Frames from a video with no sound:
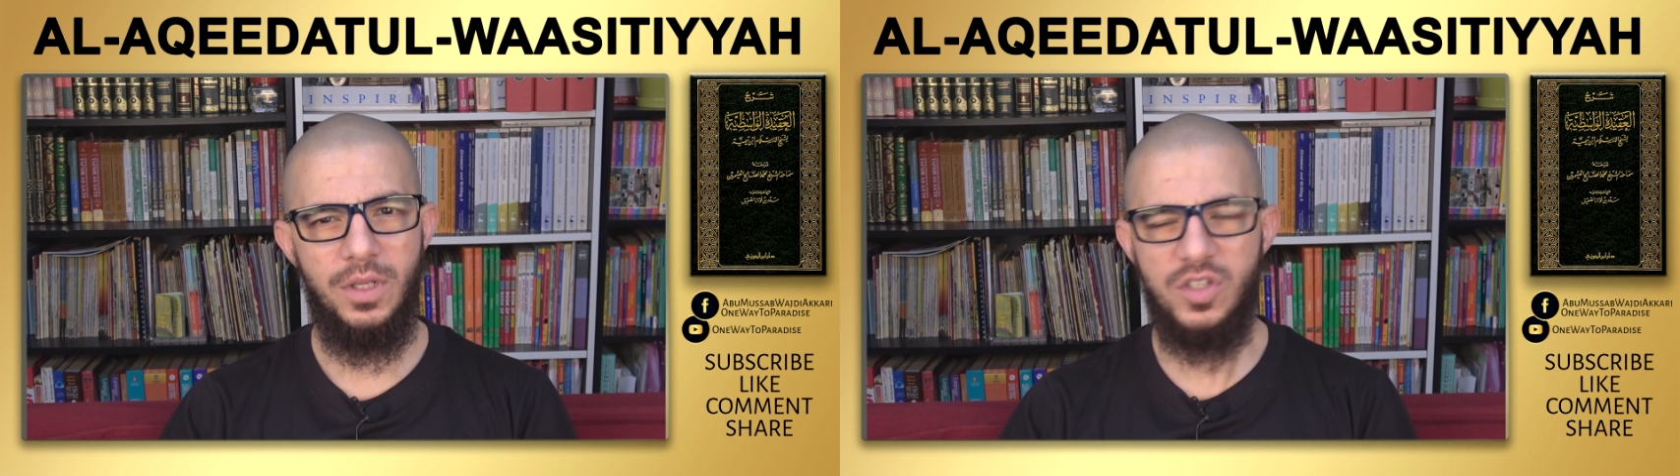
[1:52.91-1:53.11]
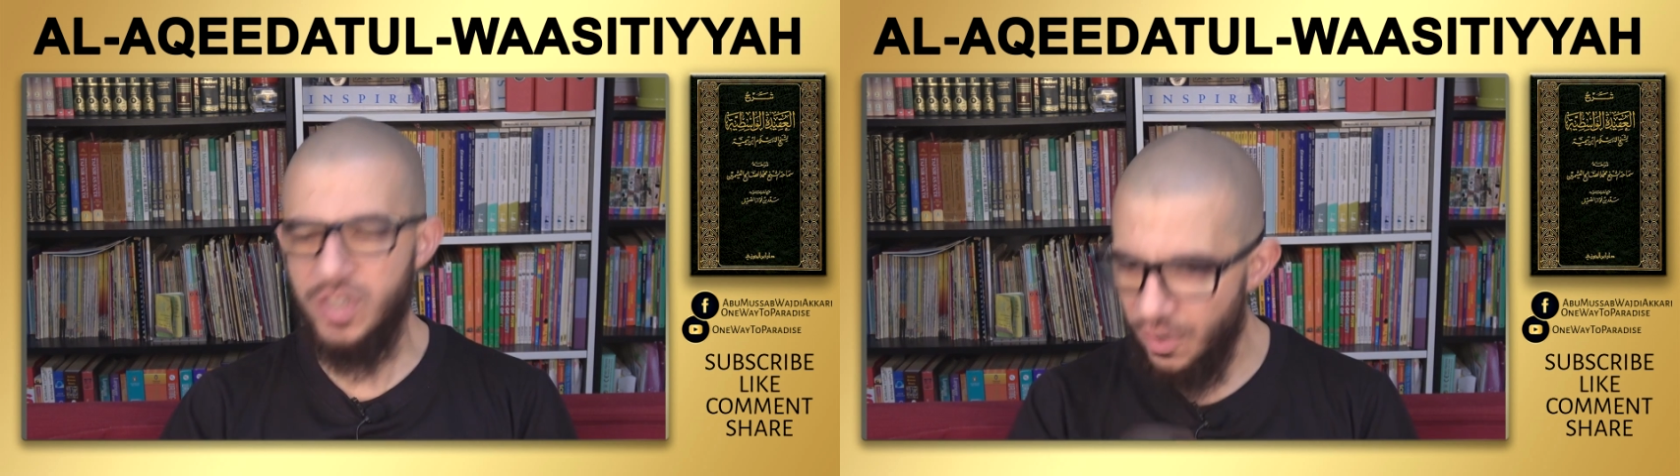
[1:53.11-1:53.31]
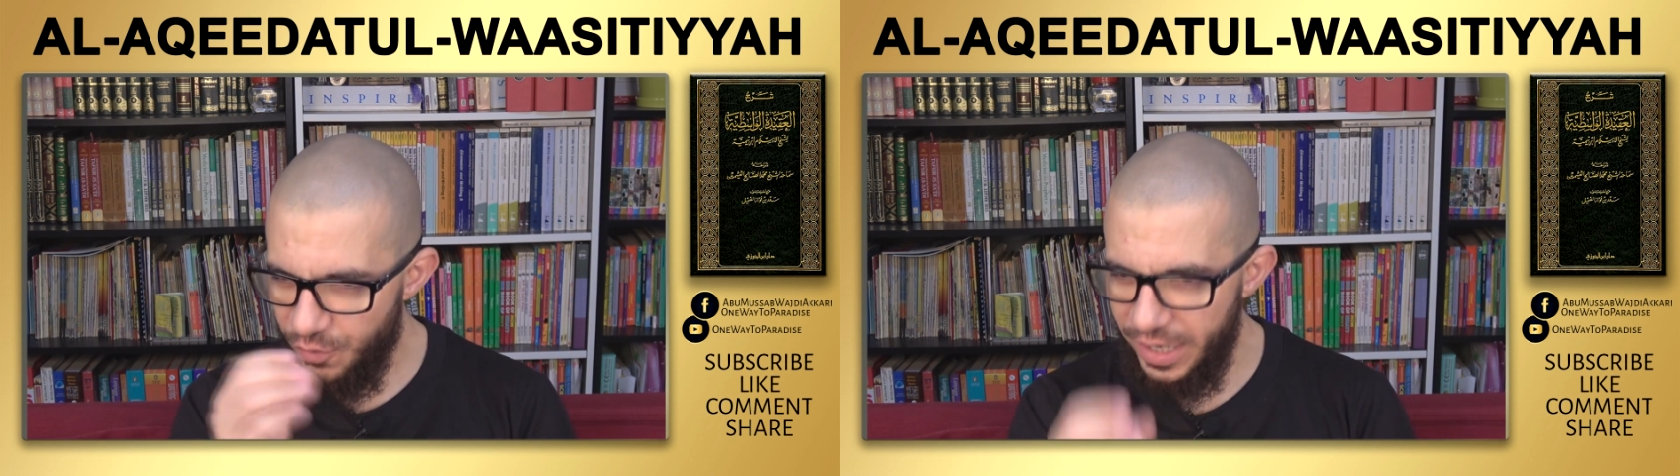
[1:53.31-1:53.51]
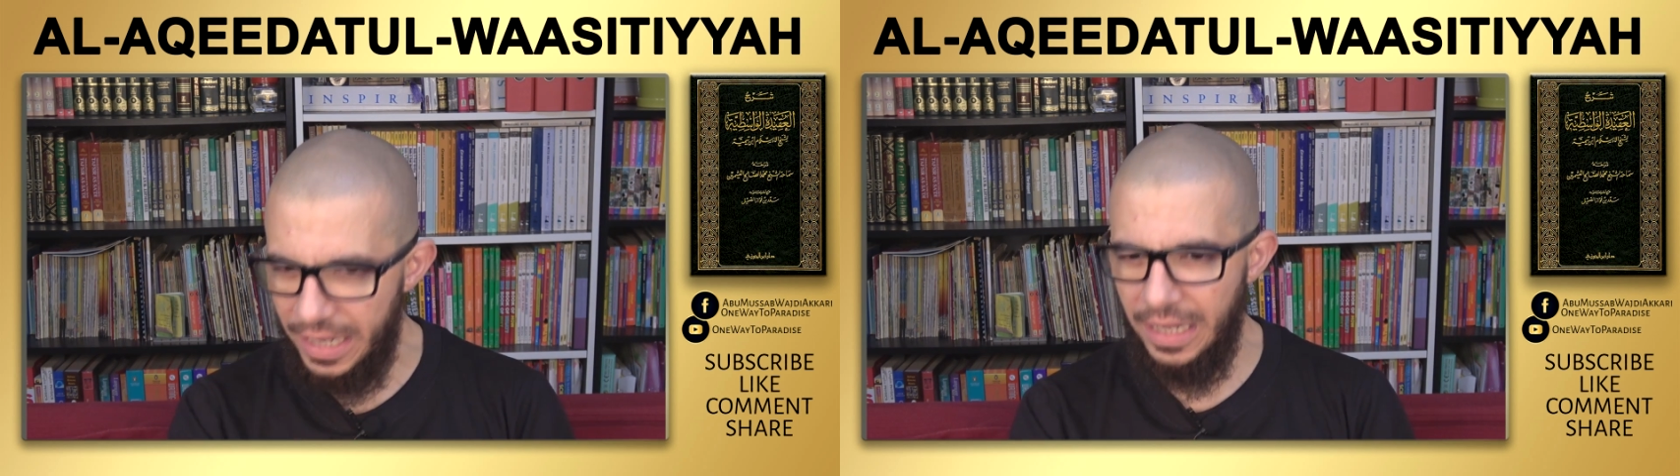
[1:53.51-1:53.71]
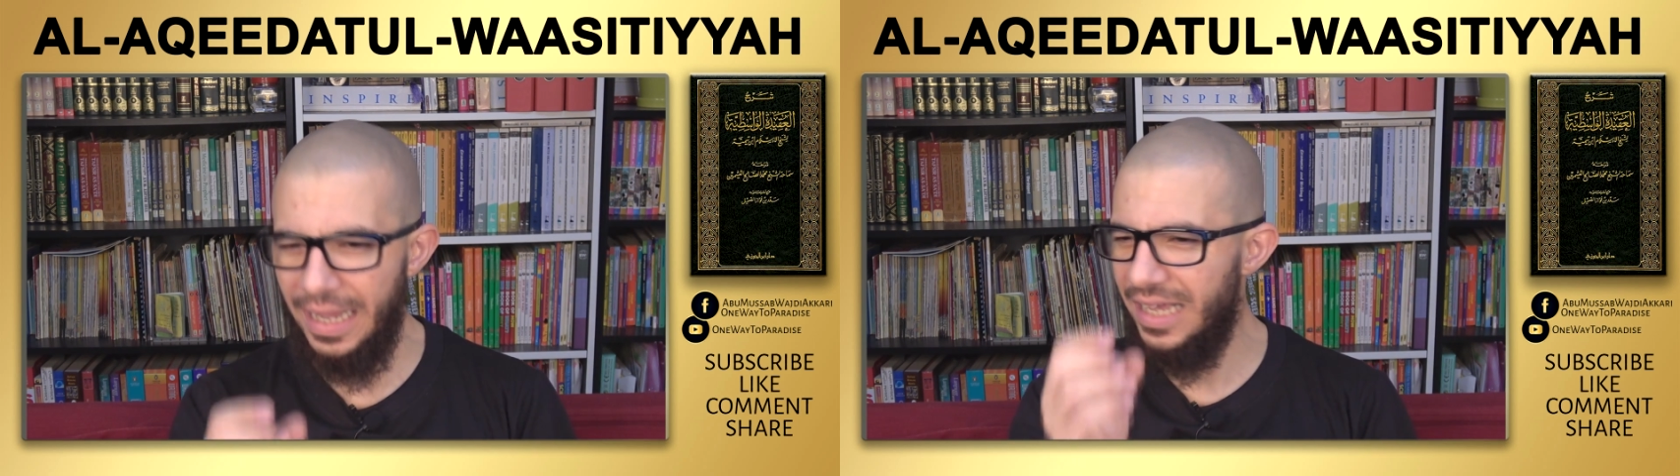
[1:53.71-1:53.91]

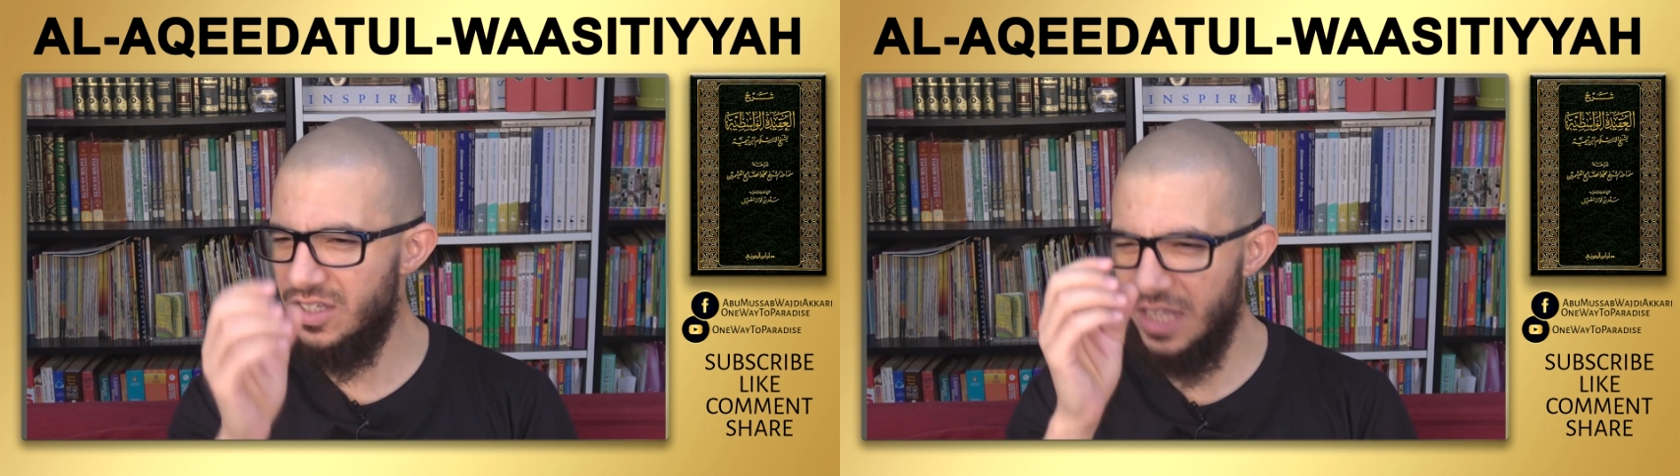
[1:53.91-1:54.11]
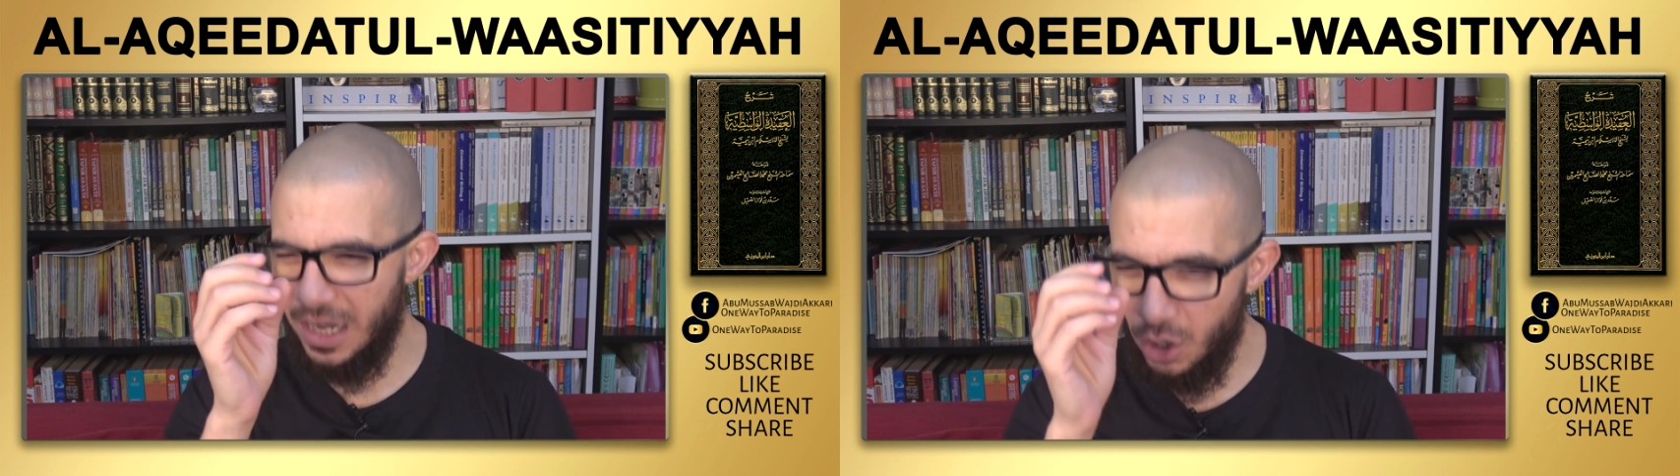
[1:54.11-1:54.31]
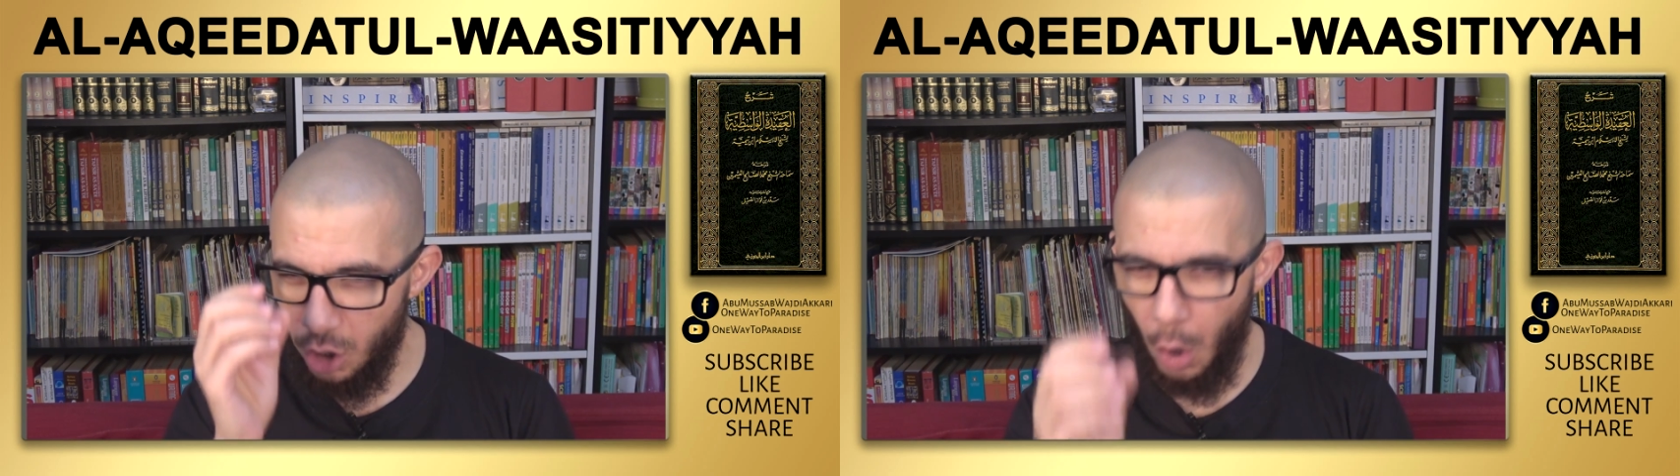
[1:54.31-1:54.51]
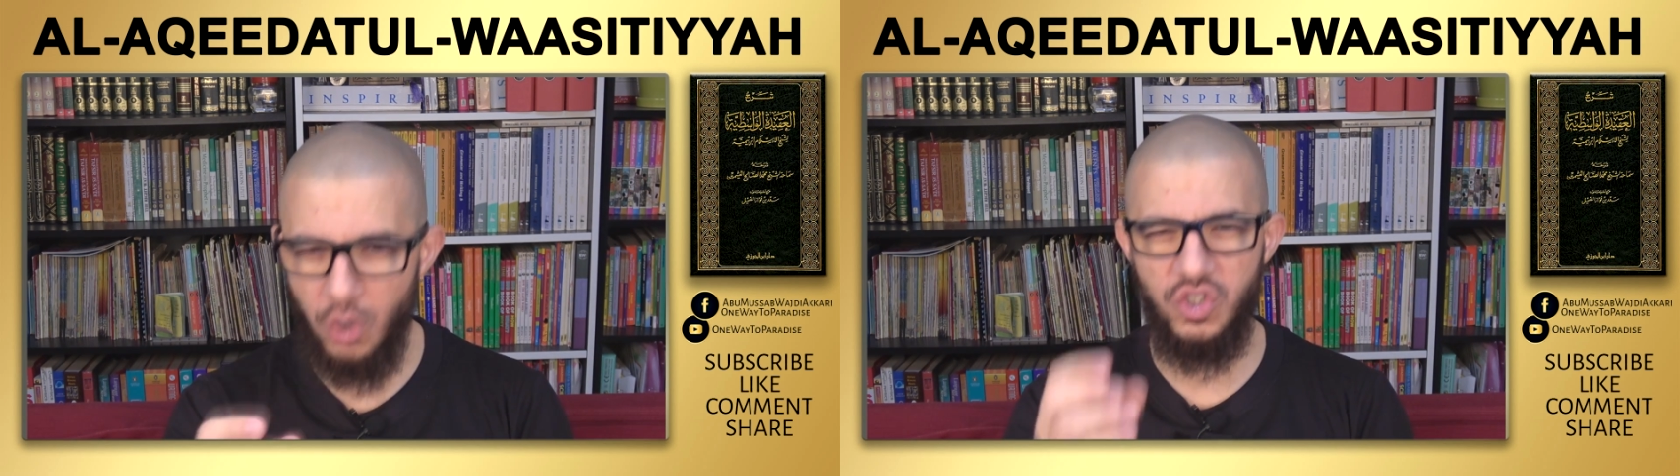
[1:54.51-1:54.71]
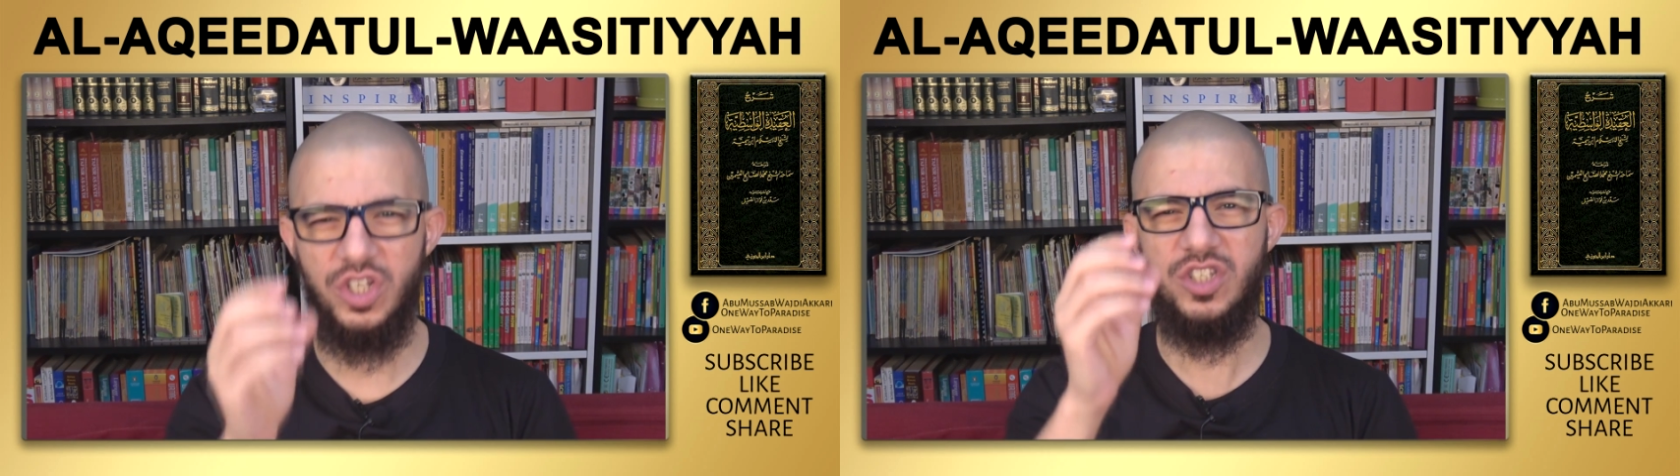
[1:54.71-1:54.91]
Suffering is the
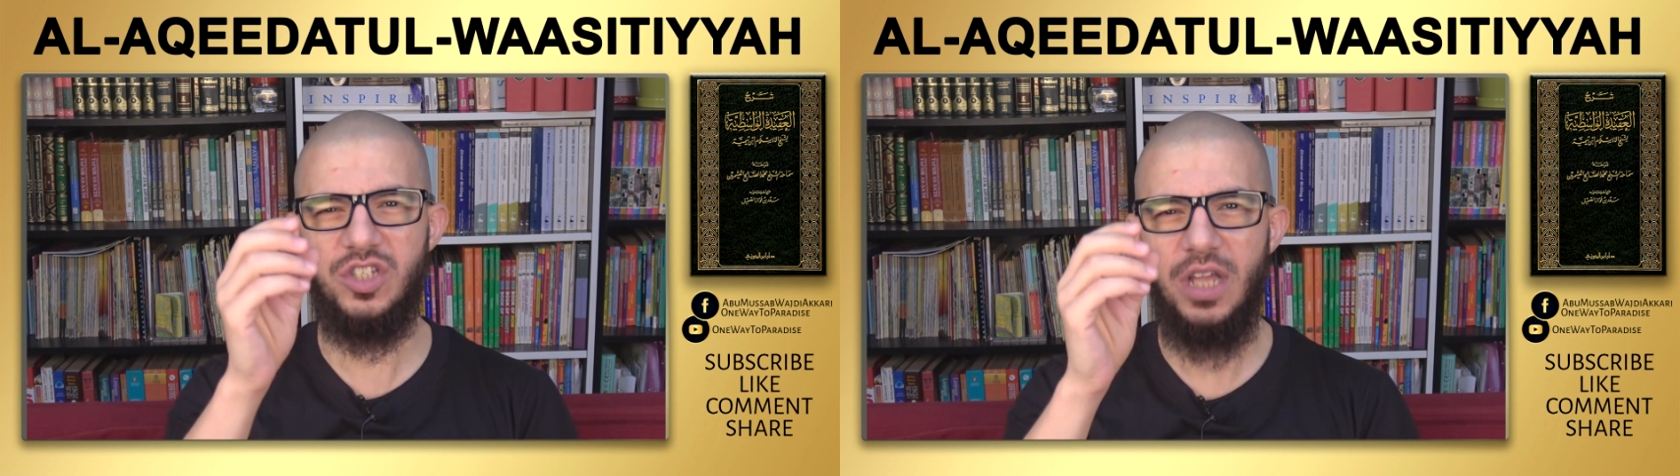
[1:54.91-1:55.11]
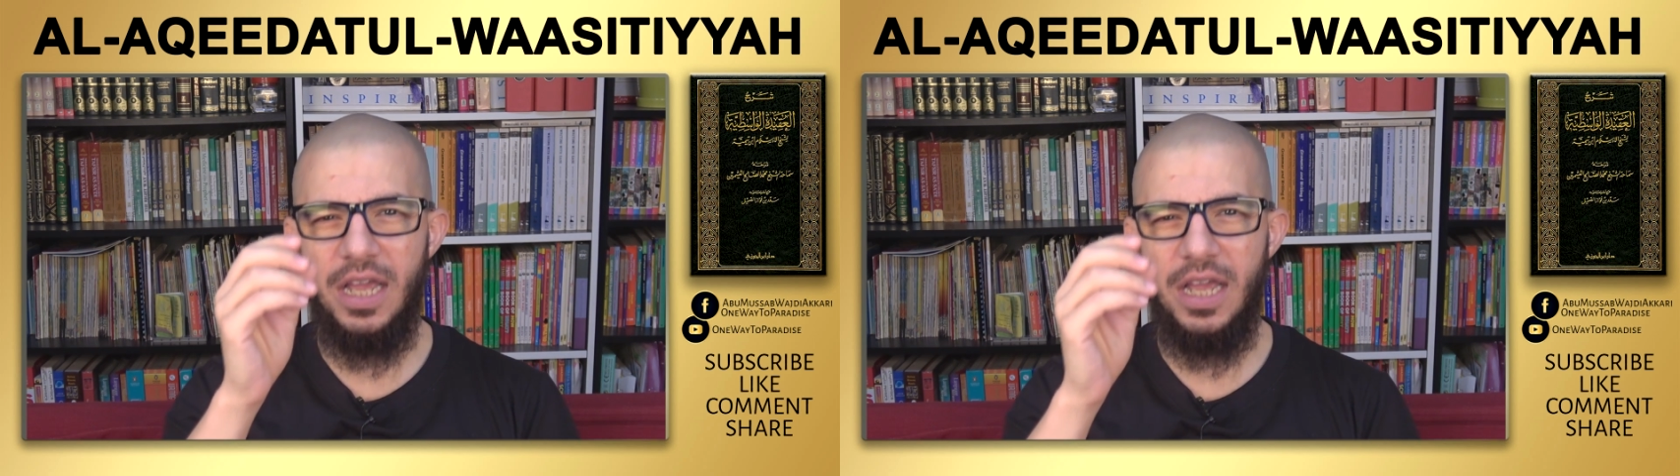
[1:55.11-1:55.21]
closest